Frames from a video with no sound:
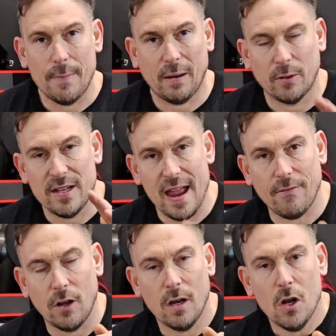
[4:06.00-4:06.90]
but I would
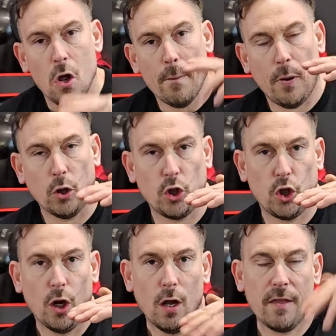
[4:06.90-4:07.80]
never
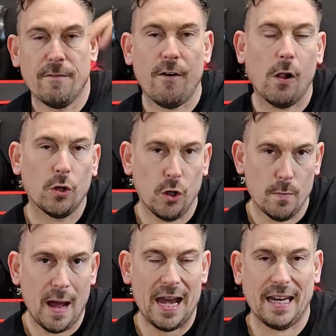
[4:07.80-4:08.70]
push the
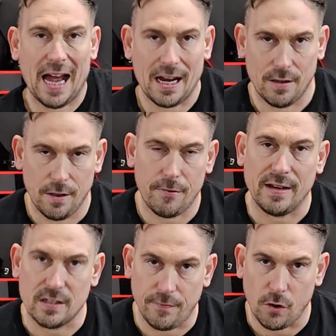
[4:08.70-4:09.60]
volume any higher than 3
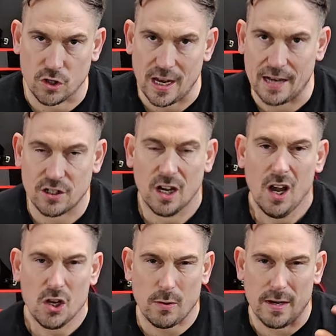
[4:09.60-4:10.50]
to 4 sets.
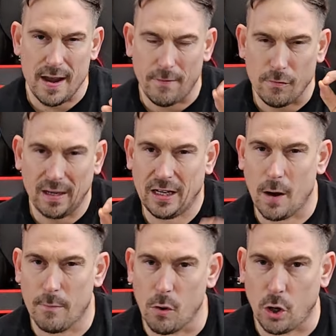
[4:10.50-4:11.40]
So I never really
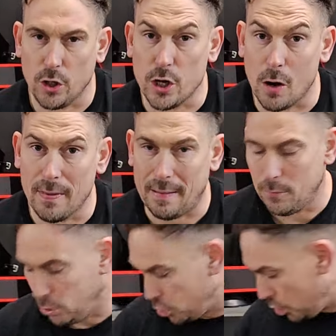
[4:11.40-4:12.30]
got broken down that
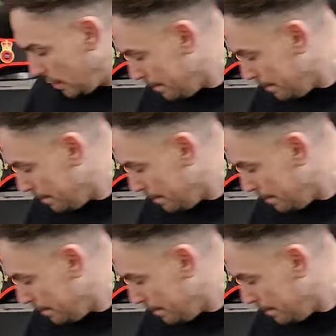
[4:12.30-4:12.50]
much.